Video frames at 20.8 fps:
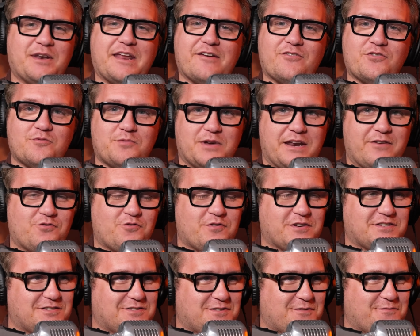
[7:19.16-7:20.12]
Whenever
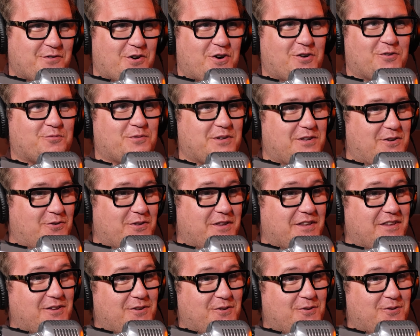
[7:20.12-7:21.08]
Russell's involved, we know
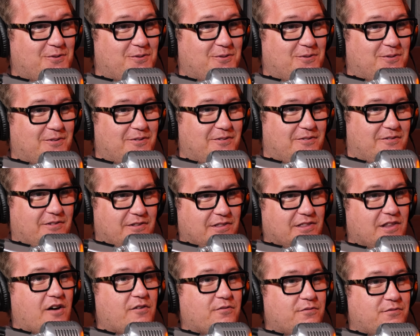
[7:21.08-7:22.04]
that you
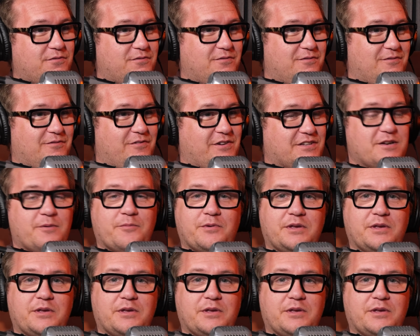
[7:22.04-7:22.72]
love Russell.